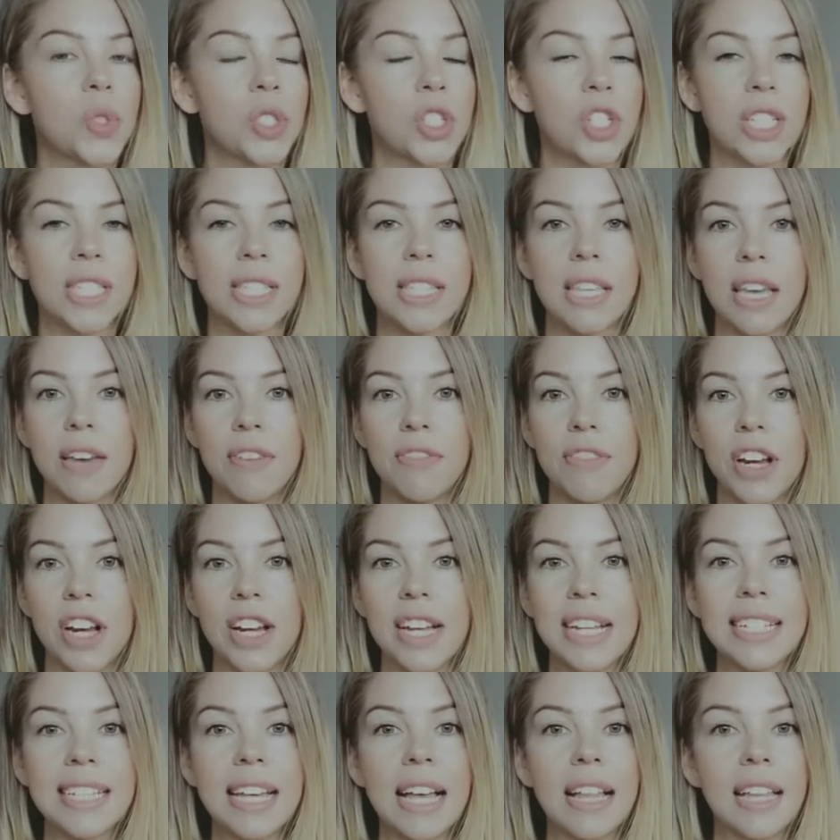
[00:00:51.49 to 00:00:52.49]
Just think very
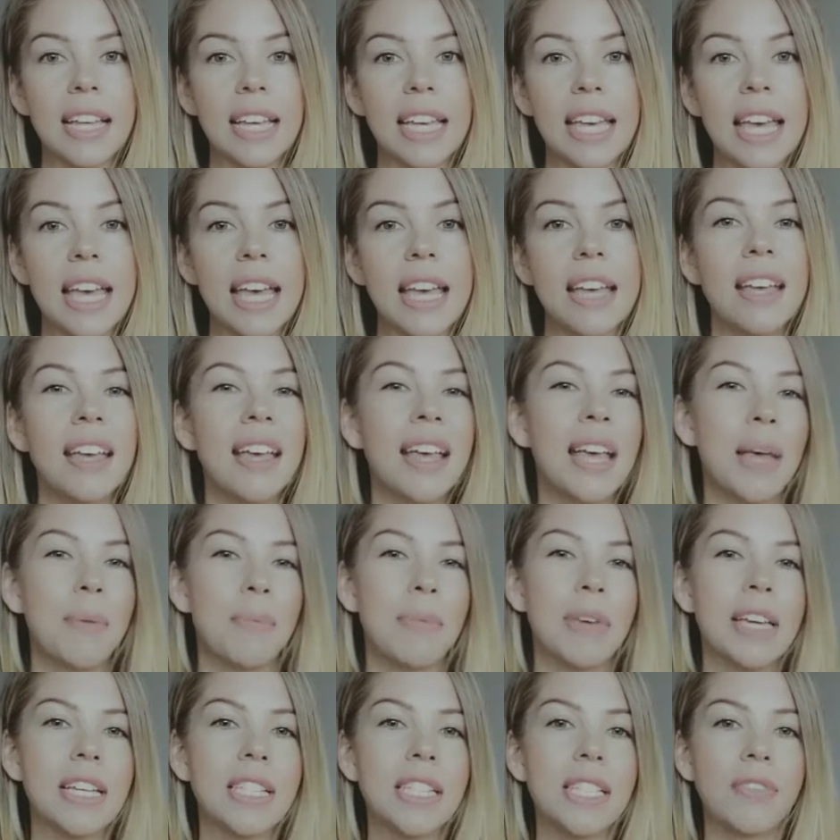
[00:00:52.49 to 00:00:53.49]
delicate,
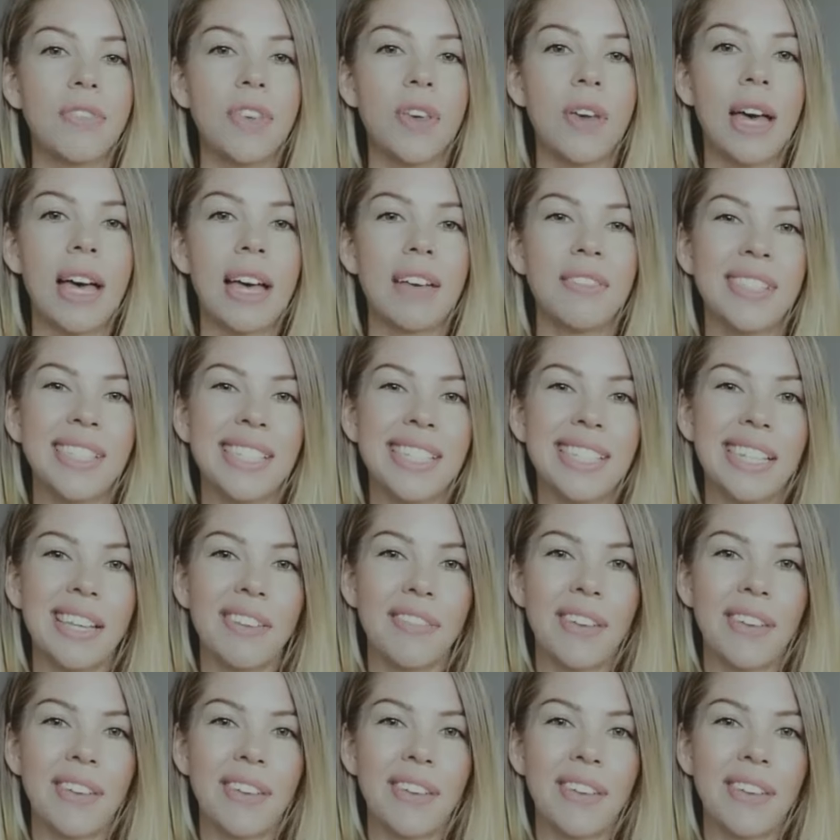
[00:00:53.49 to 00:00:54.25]
because if you have stiff